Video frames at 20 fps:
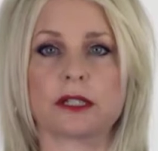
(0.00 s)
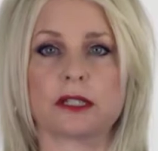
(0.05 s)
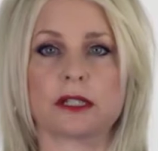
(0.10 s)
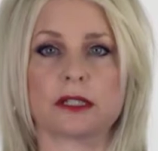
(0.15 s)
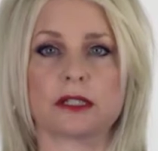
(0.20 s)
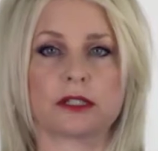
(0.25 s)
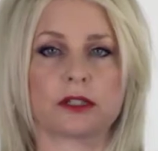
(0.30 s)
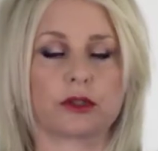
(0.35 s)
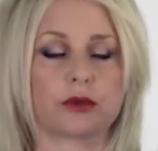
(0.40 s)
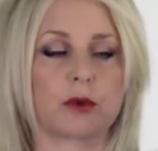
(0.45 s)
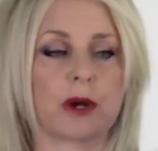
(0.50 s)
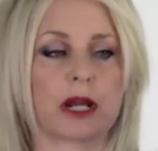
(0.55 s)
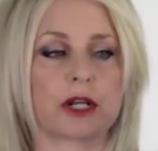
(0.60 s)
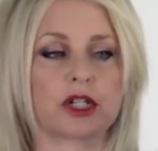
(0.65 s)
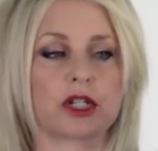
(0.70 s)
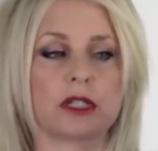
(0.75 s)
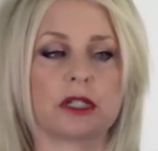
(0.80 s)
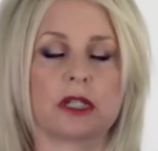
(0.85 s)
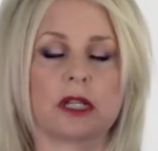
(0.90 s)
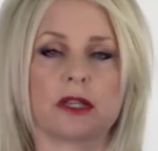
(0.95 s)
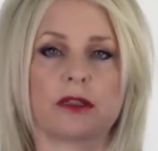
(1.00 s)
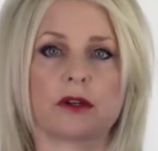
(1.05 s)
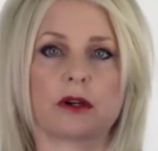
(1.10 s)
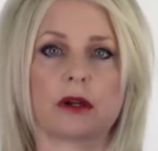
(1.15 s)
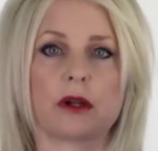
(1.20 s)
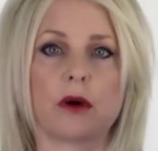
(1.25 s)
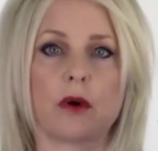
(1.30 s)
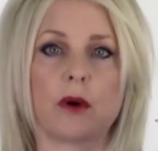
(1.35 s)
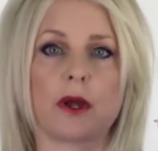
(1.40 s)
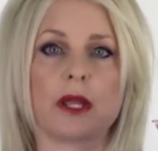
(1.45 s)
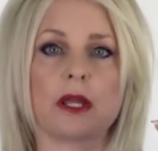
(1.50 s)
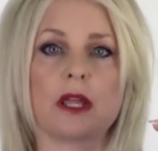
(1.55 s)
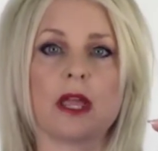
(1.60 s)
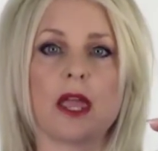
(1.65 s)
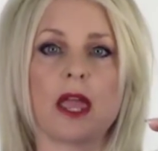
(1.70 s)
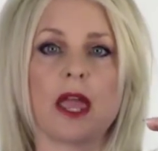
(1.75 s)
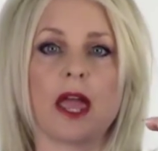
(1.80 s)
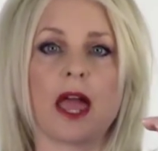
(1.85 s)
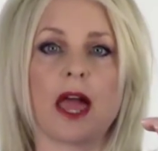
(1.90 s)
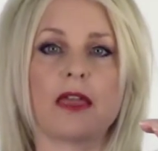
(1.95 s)
this direction that they're going
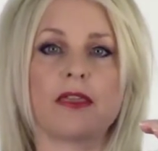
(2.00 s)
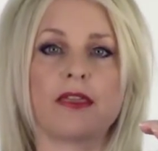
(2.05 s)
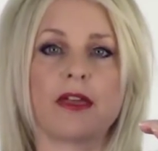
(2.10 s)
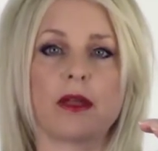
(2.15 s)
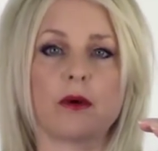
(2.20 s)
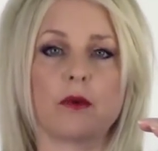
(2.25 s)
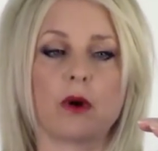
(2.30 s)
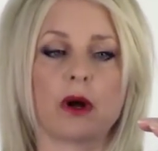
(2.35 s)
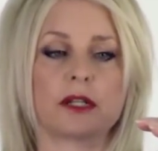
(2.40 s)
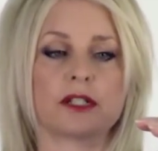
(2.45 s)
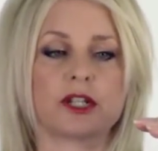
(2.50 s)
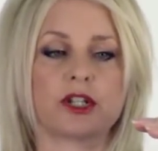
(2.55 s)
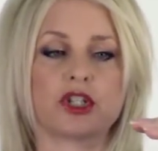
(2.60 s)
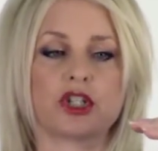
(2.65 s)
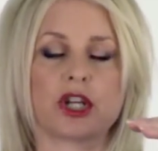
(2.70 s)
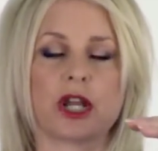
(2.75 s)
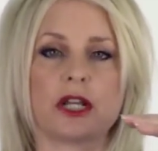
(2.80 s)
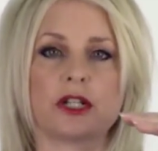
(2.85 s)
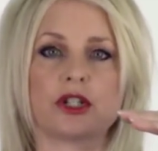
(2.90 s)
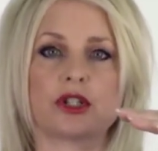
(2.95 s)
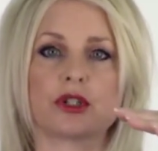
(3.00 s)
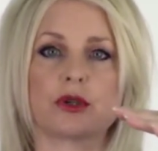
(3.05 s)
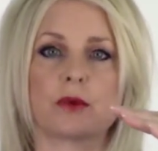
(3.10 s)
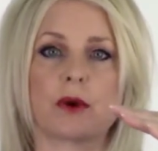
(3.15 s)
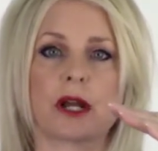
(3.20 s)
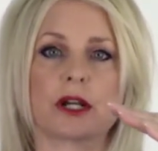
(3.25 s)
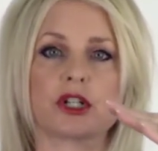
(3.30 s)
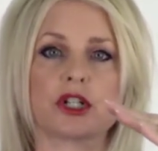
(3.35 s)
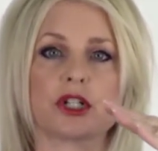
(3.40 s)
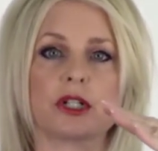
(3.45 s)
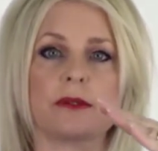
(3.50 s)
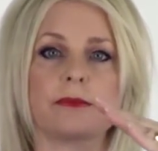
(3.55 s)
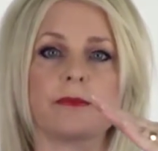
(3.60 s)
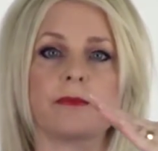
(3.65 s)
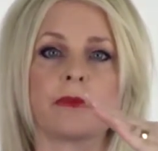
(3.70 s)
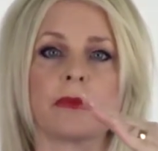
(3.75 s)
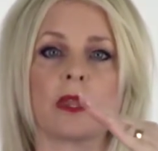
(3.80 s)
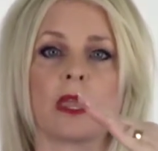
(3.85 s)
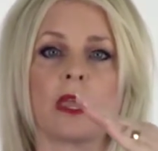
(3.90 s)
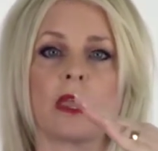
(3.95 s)
and they want to change direction,
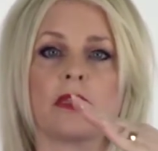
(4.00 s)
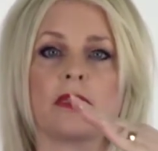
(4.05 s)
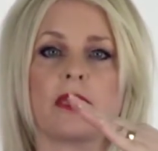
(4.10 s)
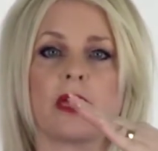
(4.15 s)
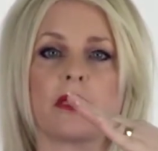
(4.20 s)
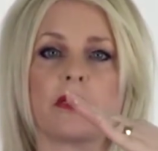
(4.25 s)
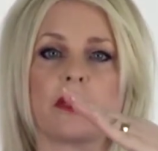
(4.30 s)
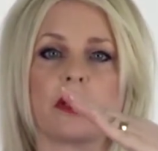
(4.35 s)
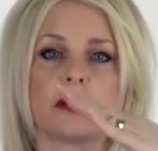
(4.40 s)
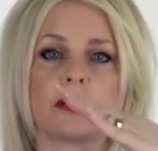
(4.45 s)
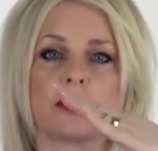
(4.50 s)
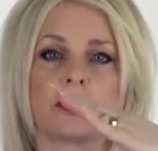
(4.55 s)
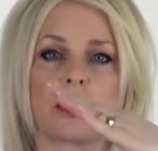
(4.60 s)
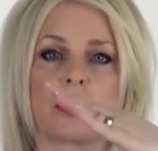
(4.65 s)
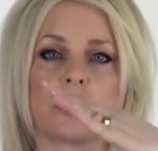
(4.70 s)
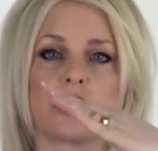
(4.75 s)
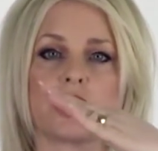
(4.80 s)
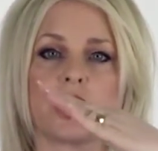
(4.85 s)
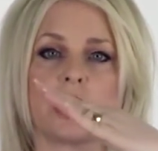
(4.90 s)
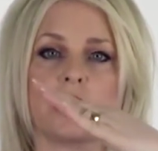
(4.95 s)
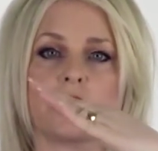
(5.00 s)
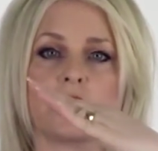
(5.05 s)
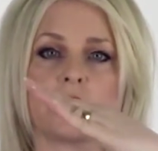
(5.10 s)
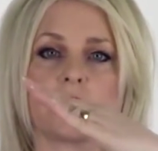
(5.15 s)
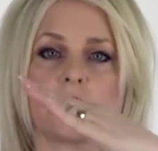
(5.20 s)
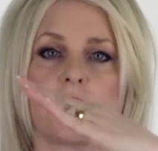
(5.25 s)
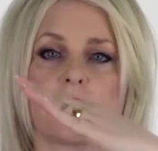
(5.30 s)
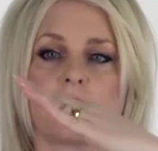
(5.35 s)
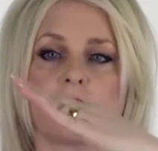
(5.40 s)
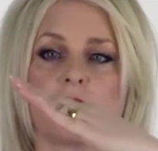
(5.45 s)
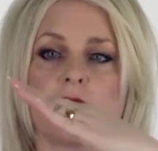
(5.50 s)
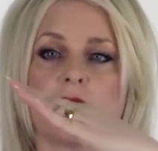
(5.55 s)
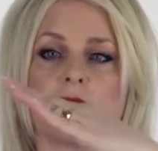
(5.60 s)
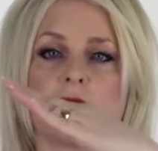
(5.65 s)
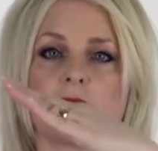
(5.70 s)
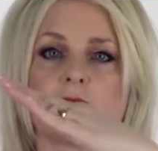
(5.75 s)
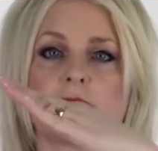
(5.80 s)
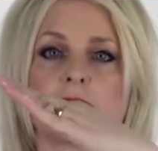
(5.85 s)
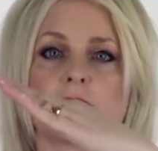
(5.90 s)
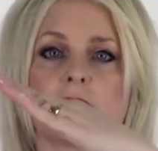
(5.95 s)
that they'll start changing like
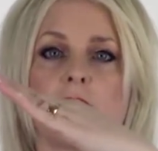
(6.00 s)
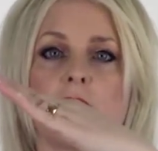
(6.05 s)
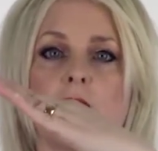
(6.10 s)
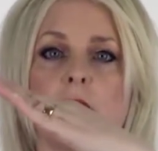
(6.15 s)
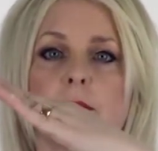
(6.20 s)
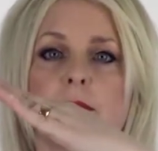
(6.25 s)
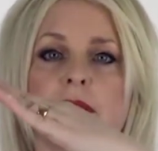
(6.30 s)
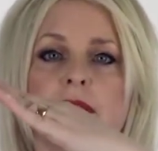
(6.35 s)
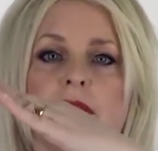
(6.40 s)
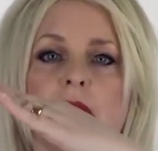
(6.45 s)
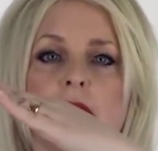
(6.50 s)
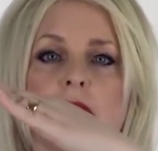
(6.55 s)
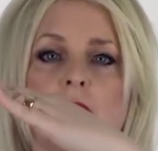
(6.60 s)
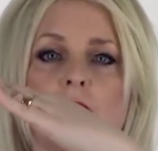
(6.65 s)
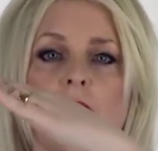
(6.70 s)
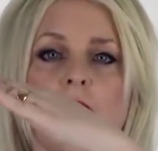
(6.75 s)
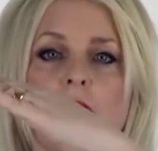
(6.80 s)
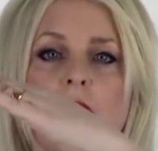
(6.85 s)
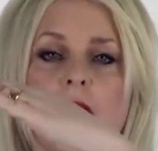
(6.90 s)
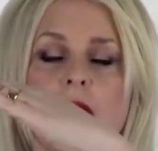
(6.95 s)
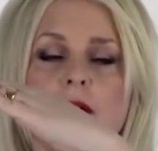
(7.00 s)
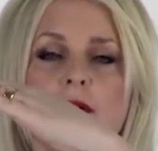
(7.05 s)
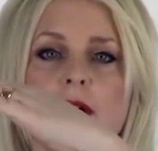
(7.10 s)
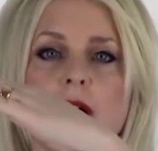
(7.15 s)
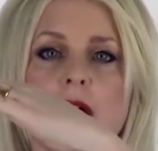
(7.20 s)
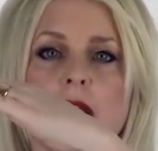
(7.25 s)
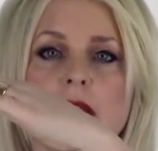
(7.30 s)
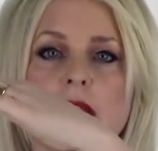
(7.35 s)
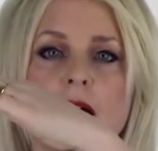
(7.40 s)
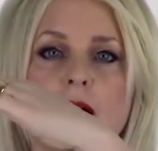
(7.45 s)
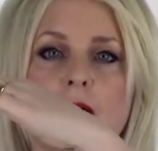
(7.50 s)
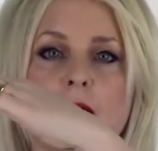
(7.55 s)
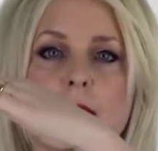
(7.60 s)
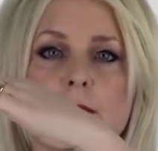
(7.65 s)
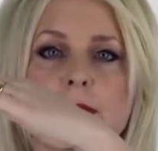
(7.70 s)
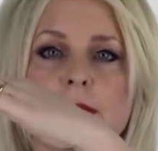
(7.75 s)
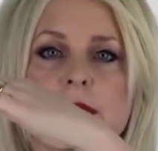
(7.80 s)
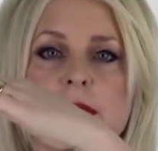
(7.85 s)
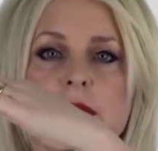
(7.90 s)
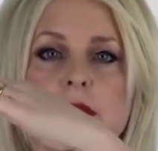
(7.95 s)
this, but then they'll have a
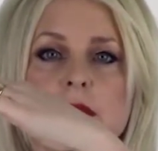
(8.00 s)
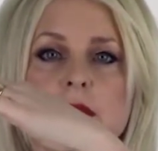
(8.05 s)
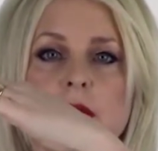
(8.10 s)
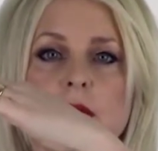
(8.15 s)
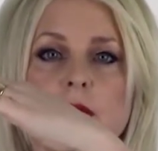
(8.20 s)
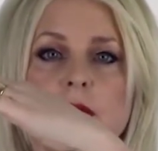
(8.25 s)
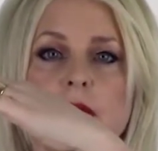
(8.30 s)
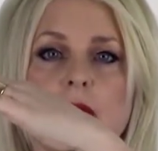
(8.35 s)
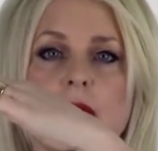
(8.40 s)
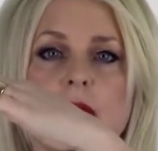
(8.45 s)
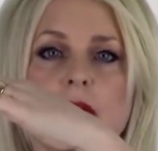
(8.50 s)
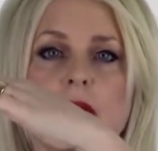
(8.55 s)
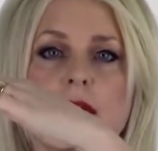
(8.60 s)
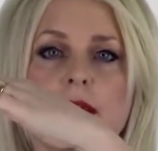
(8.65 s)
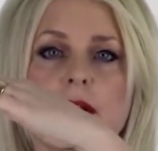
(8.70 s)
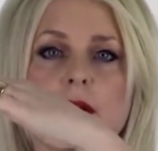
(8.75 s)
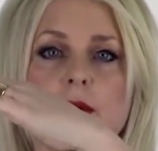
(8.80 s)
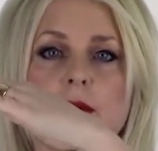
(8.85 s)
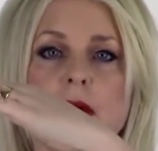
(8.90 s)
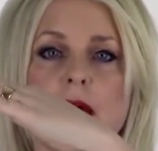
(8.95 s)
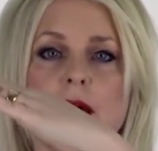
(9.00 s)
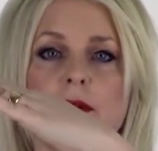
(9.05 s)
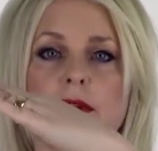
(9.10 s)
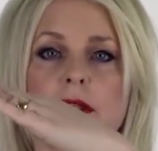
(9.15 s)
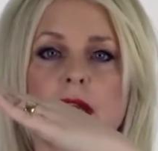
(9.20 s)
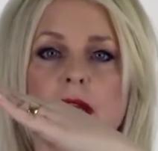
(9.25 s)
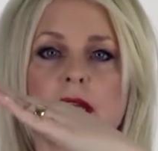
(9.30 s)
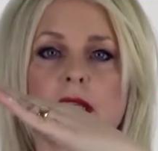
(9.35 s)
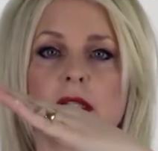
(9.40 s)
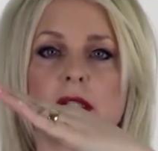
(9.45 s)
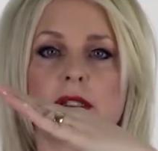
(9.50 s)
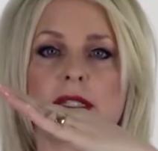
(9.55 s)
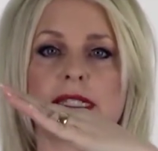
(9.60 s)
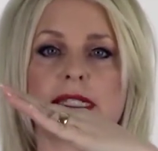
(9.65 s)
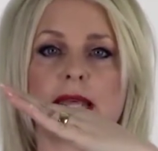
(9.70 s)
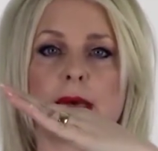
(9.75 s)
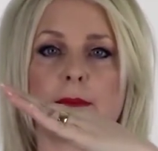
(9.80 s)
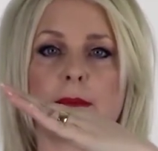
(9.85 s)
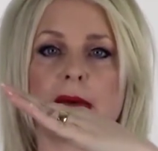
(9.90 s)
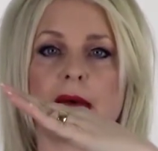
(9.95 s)
lapse, okay? And then it'll have like a little
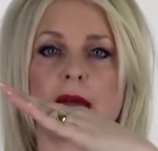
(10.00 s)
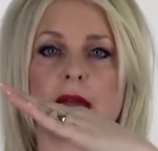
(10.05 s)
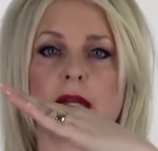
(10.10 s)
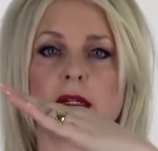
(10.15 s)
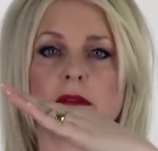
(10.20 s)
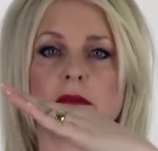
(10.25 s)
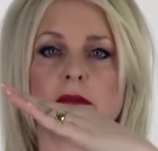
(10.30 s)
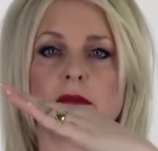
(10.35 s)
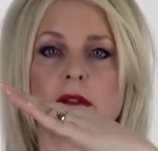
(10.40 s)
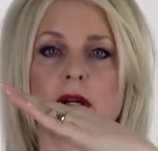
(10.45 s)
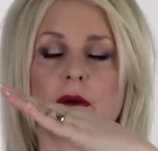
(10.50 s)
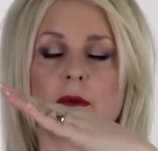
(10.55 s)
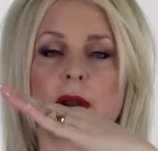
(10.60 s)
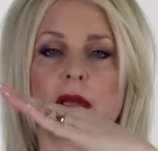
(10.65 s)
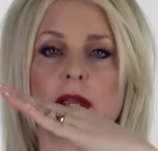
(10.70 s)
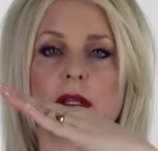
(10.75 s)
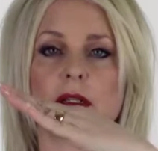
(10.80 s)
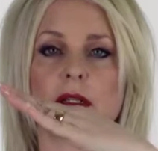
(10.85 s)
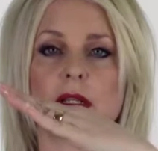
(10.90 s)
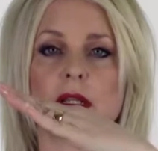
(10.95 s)
setback, all right?